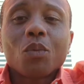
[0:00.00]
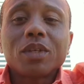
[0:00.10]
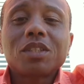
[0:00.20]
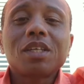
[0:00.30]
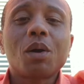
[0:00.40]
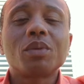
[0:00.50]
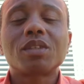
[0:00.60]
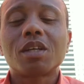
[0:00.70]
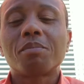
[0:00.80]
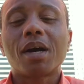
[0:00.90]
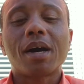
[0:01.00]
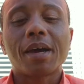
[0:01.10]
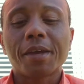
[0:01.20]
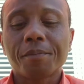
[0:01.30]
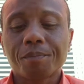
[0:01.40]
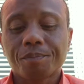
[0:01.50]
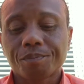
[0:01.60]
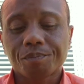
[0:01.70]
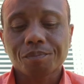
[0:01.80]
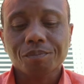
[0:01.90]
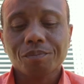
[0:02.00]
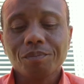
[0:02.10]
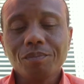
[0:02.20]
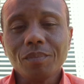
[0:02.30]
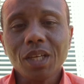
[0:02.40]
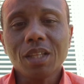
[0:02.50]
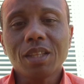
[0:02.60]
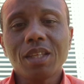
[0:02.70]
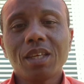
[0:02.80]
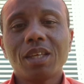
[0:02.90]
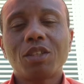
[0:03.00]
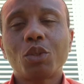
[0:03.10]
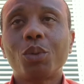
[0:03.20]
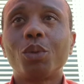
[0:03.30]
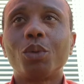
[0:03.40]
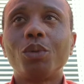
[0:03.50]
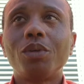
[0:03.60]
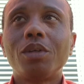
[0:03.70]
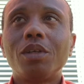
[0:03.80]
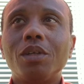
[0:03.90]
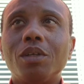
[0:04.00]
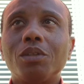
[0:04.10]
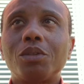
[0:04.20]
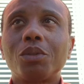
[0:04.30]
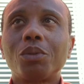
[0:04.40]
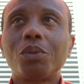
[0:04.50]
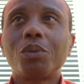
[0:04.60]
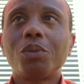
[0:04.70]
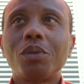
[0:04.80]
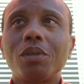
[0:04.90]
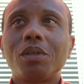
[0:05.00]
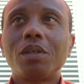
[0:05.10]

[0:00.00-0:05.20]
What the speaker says: originally I was gonna buy the tool to